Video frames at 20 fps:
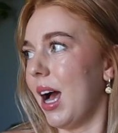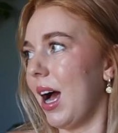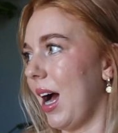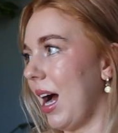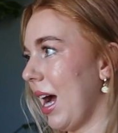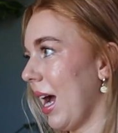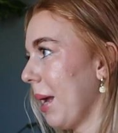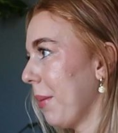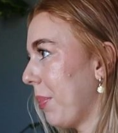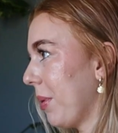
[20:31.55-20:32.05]

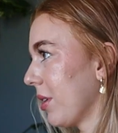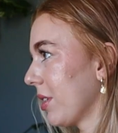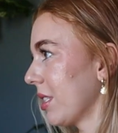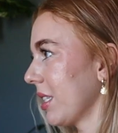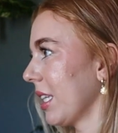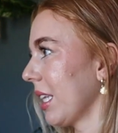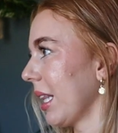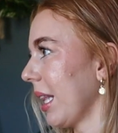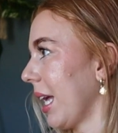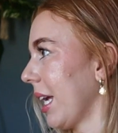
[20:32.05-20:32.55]
I
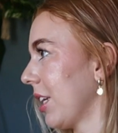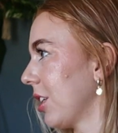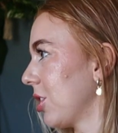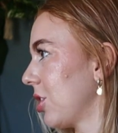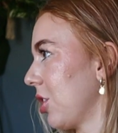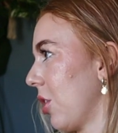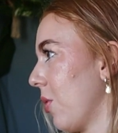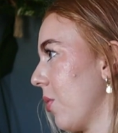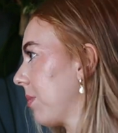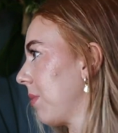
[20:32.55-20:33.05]
personally
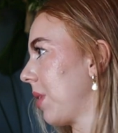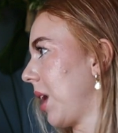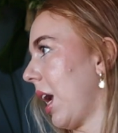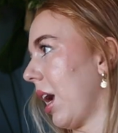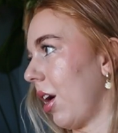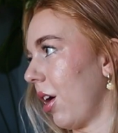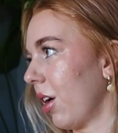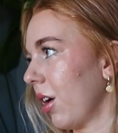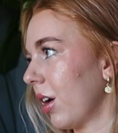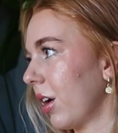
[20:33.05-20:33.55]
like don't
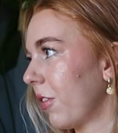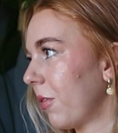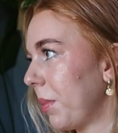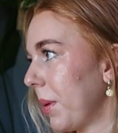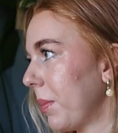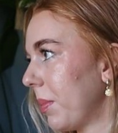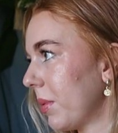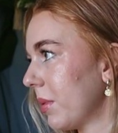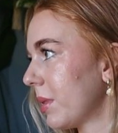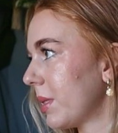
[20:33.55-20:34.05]
care if
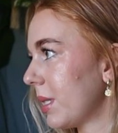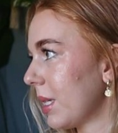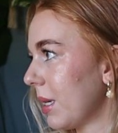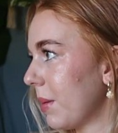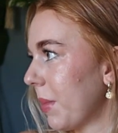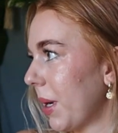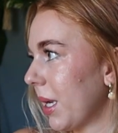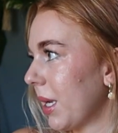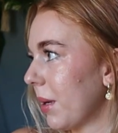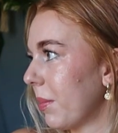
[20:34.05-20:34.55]
people
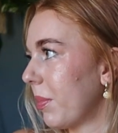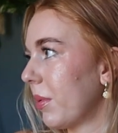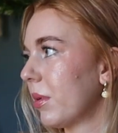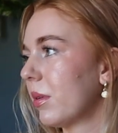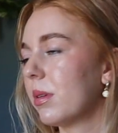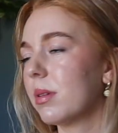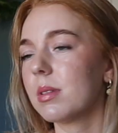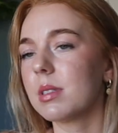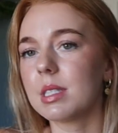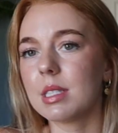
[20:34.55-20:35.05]
see my
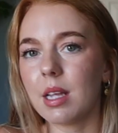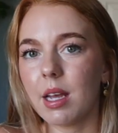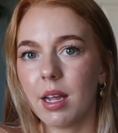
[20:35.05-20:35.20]
nipples.